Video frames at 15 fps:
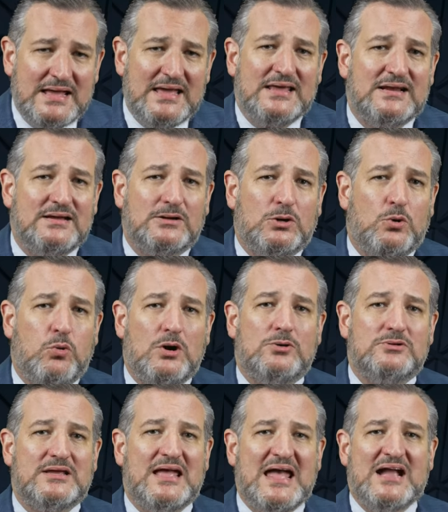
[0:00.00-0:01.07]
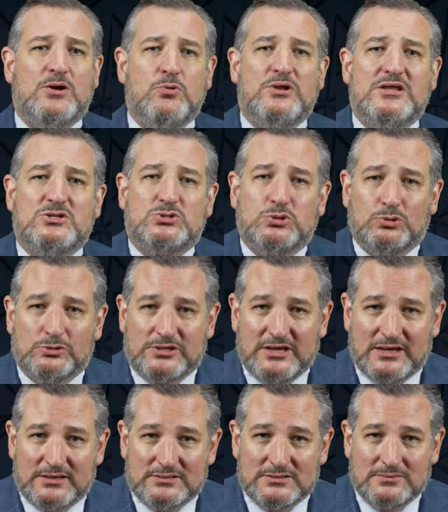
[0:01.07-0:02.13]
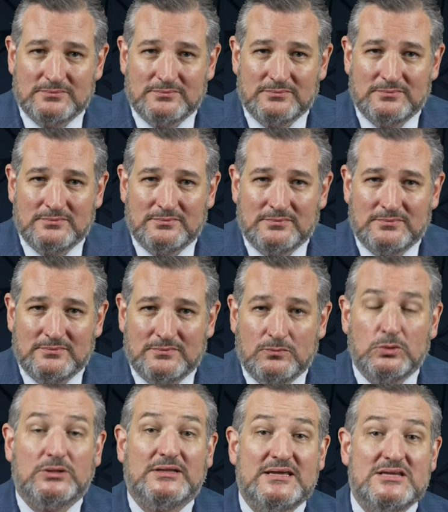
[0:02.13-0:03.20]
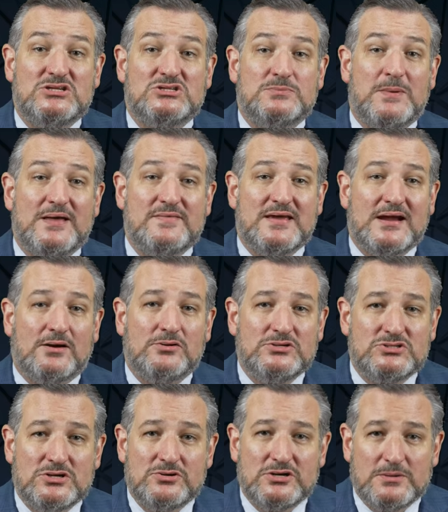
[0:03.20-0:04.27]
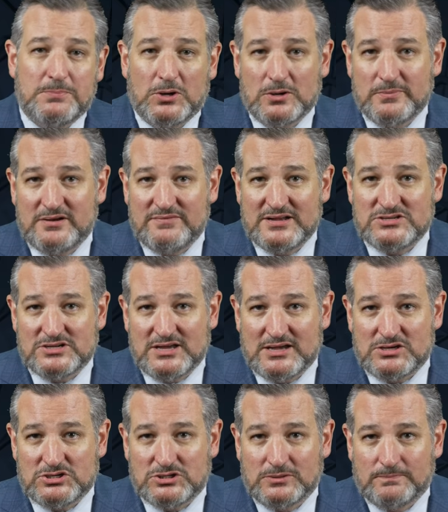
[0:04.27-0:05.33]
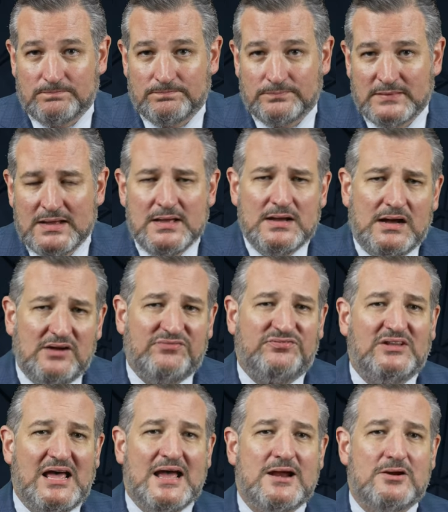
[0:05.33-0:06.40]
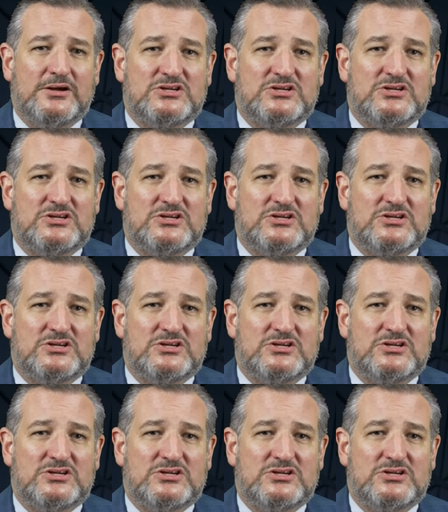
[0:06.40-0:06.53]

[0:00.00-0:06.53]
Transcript: In a, quote, equity toolkit released by the Arizona Department of Education, a flyer